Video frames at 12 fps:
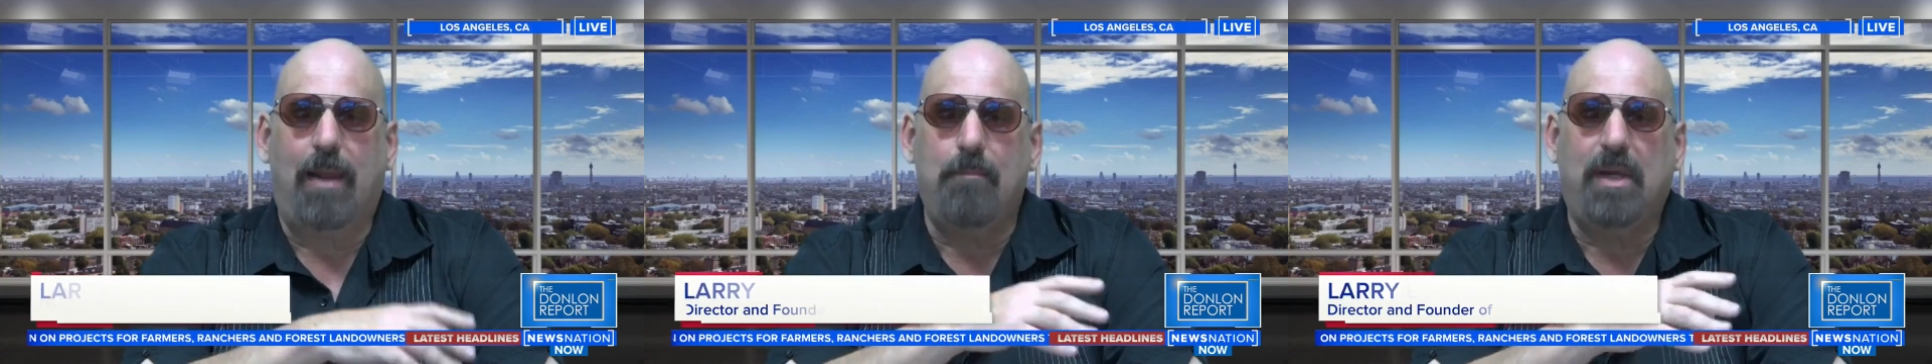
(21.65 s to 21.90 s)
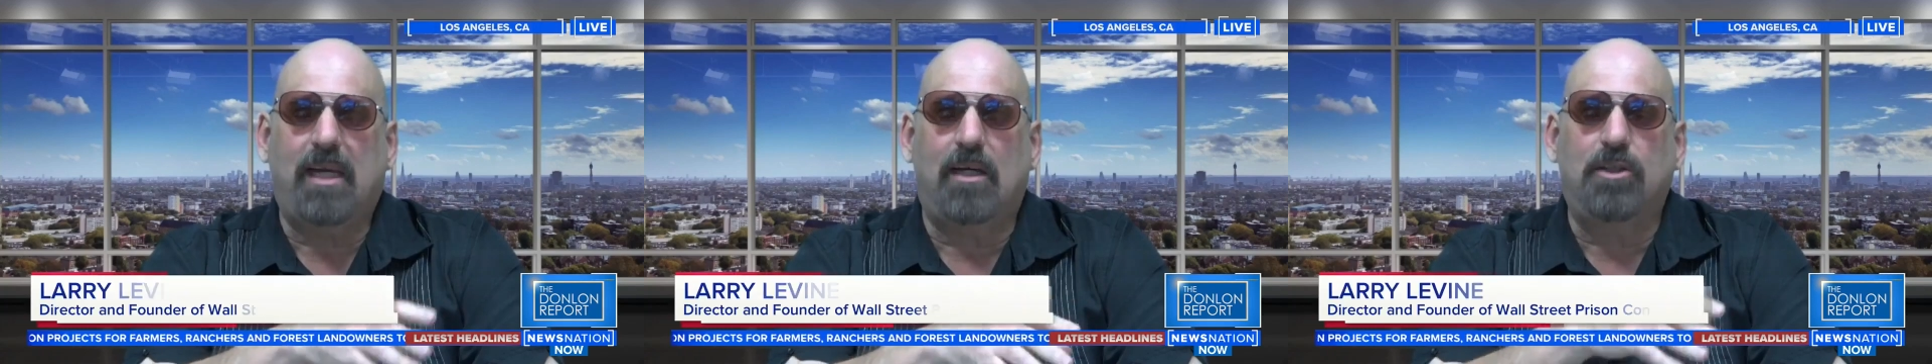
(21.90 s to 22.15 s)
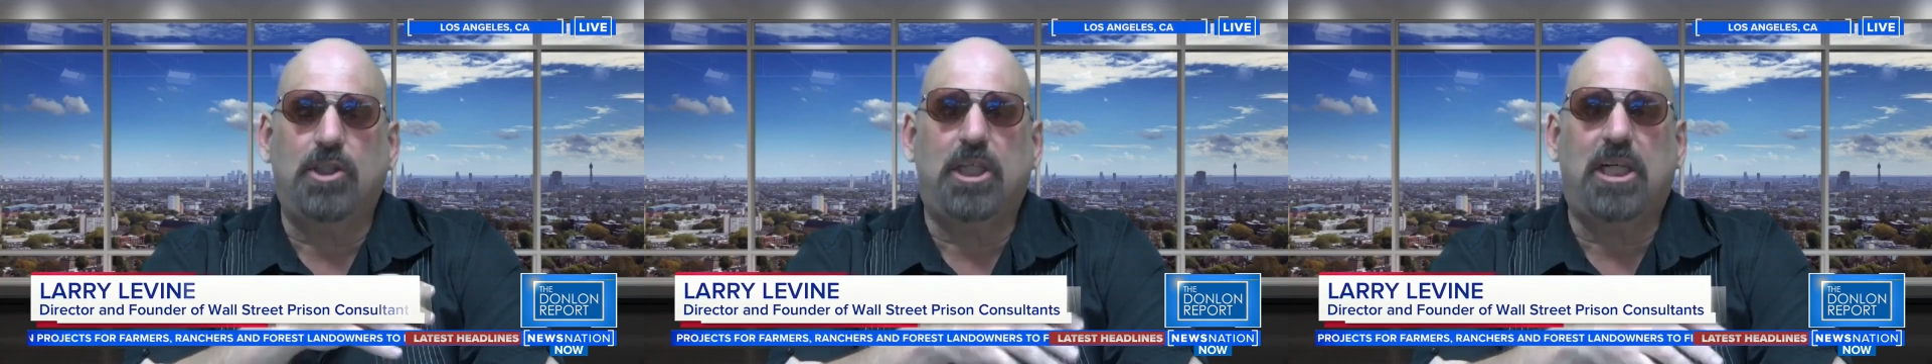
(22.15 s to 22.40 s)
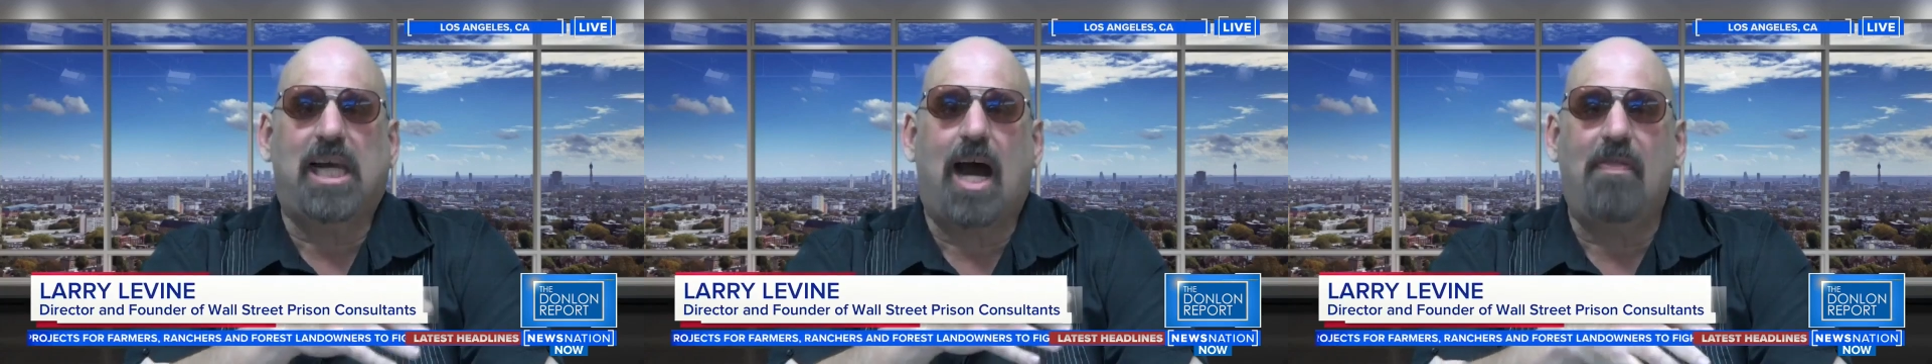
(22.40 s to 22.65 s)
And because
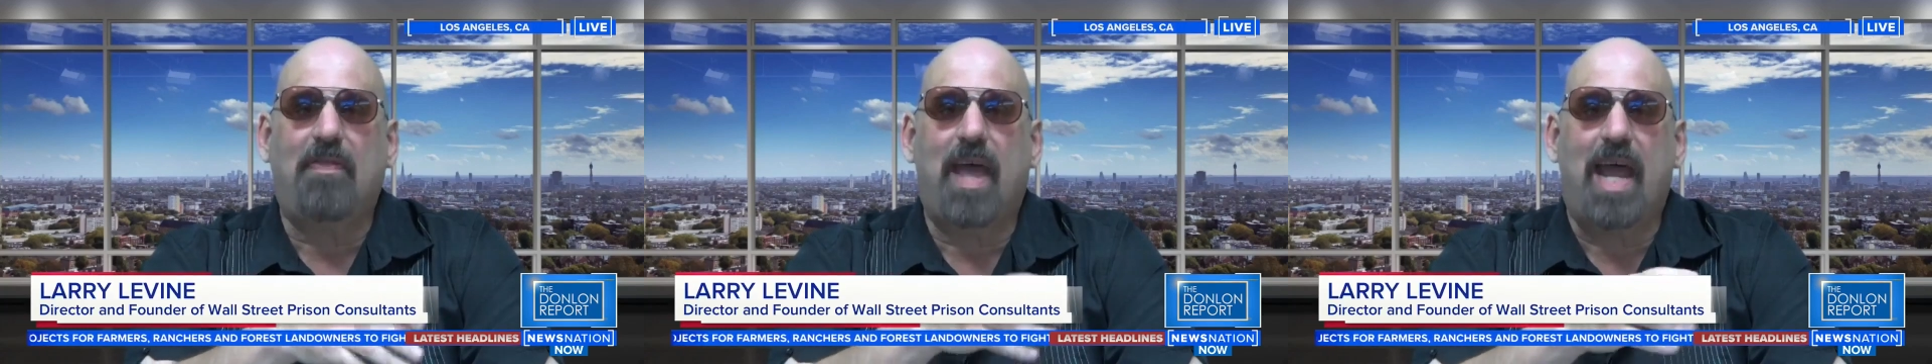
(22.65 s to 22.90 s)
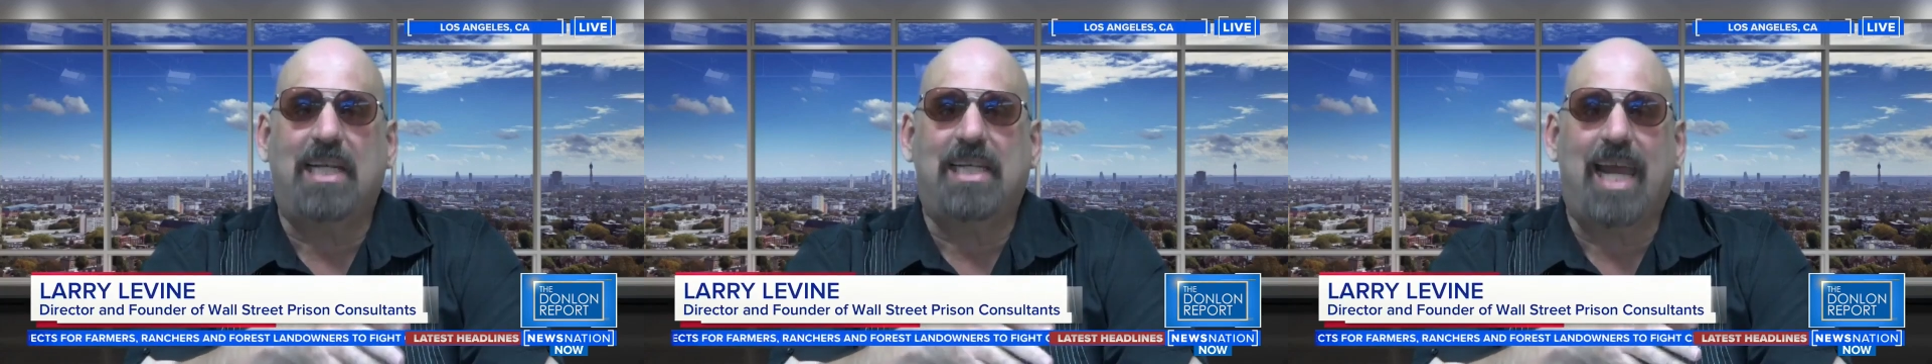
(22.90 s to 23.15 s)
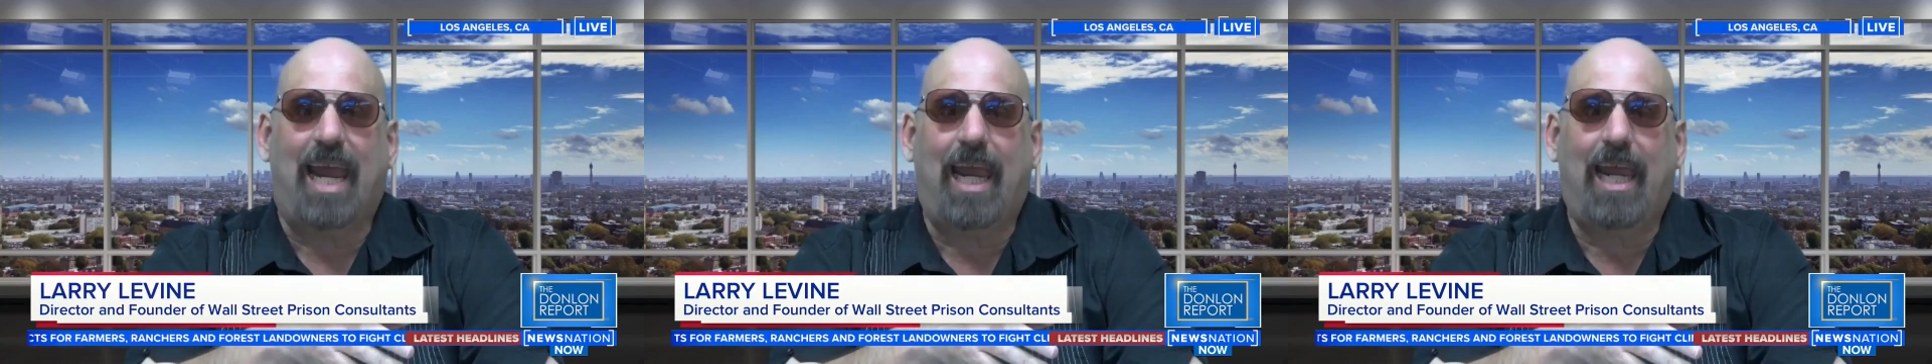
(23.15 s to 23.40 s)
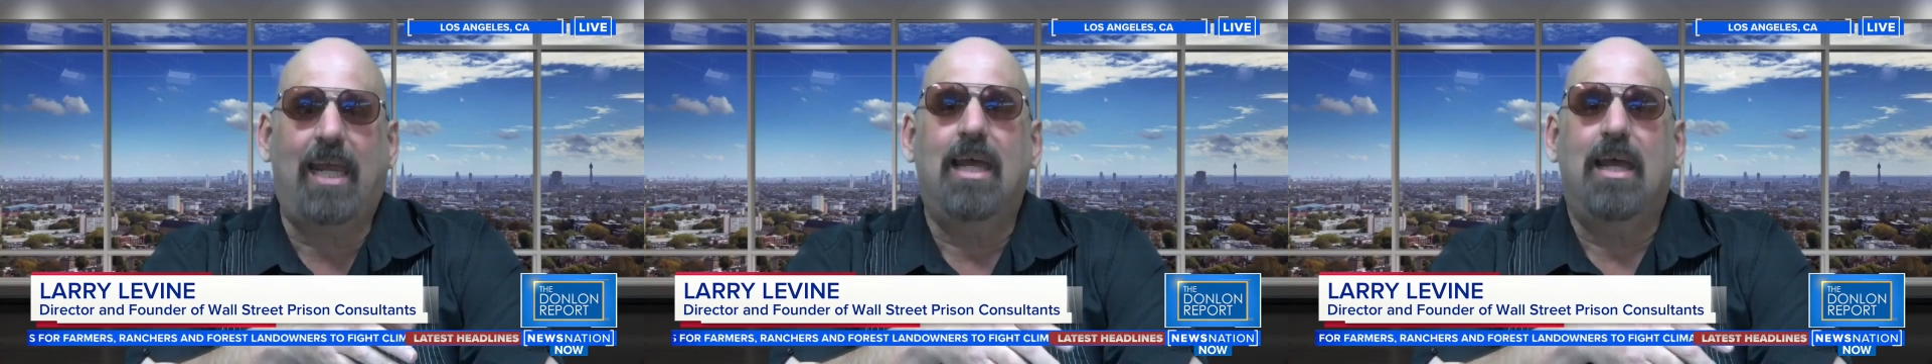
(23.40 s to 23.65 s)
she got that
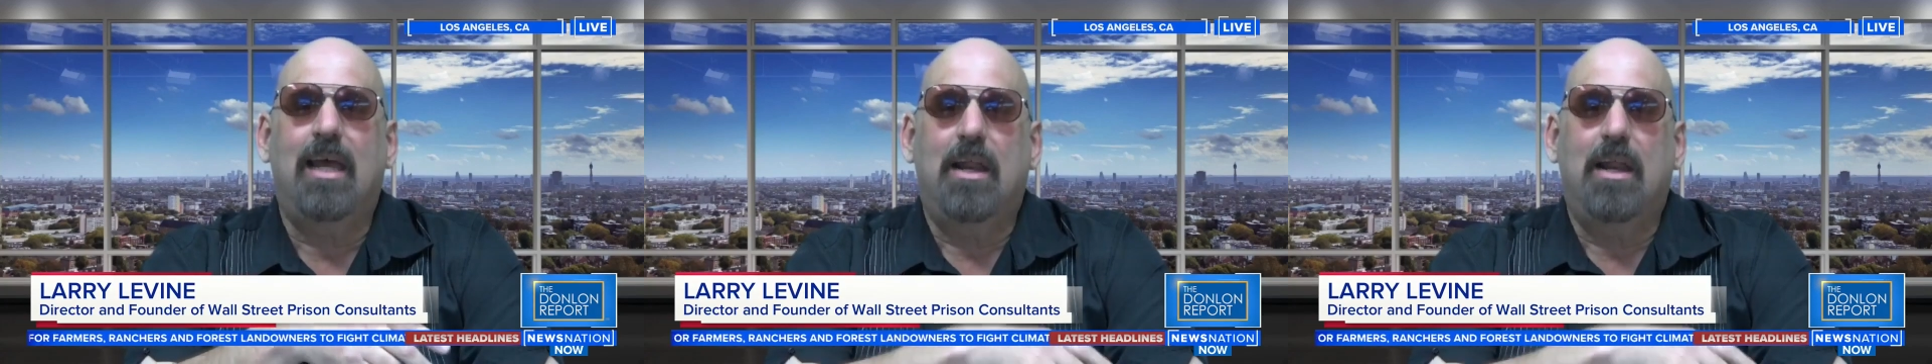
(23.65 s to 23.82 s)
day,